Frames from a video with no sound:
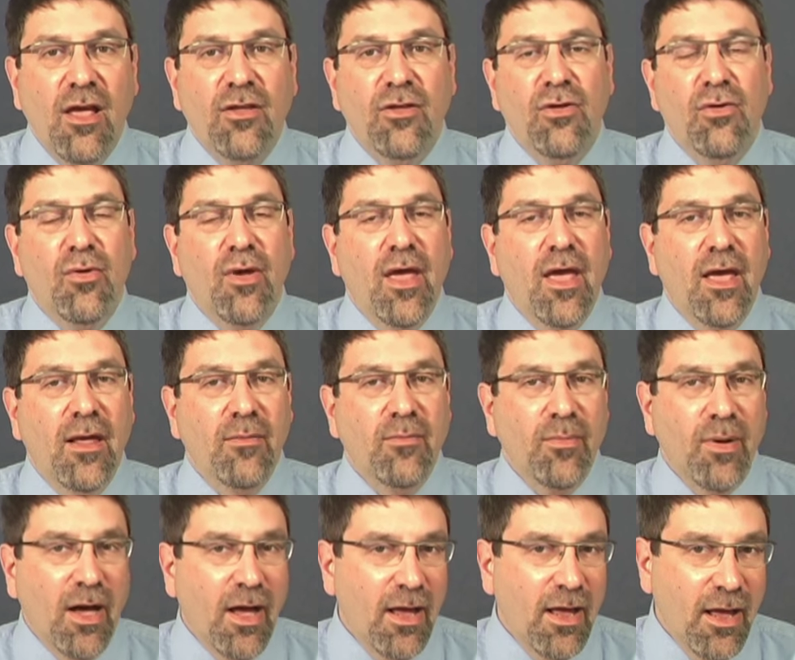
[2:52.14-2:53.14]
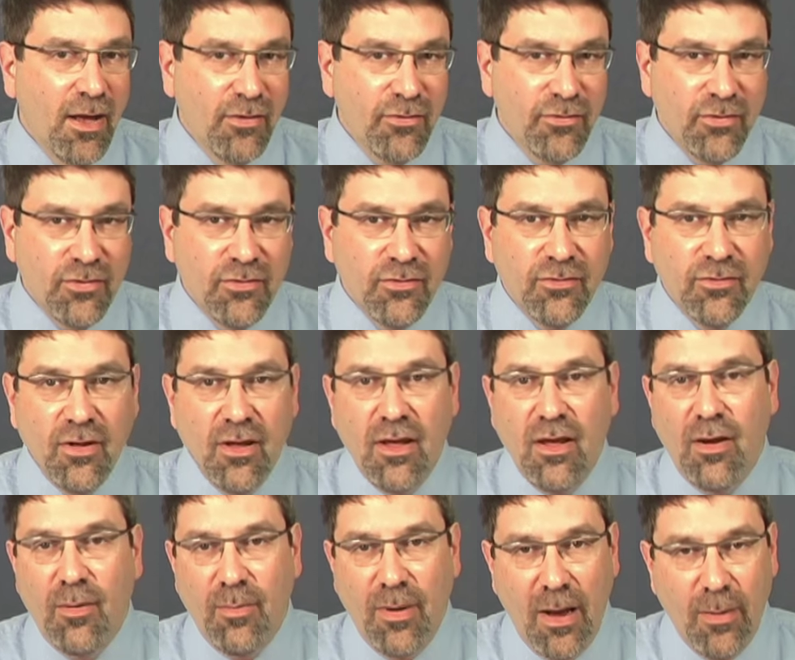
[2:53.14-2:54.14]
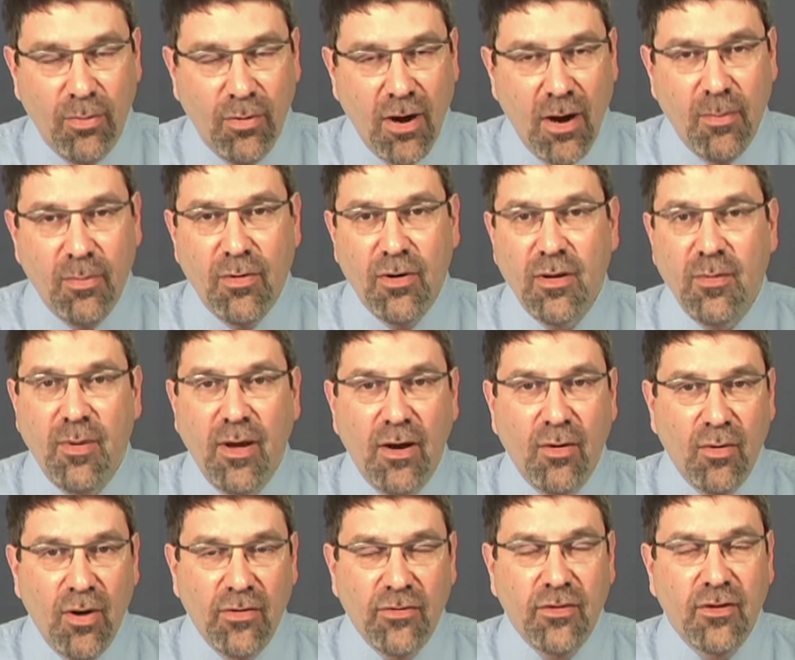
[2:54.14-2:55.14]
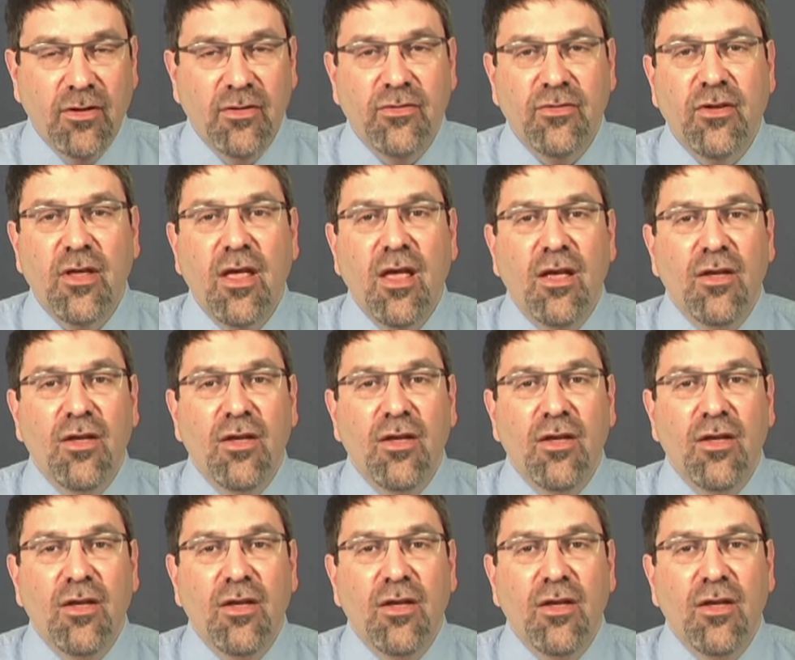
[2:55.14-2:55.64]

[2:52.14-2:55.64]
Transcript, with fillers: You can buy houses buy property, buy residence.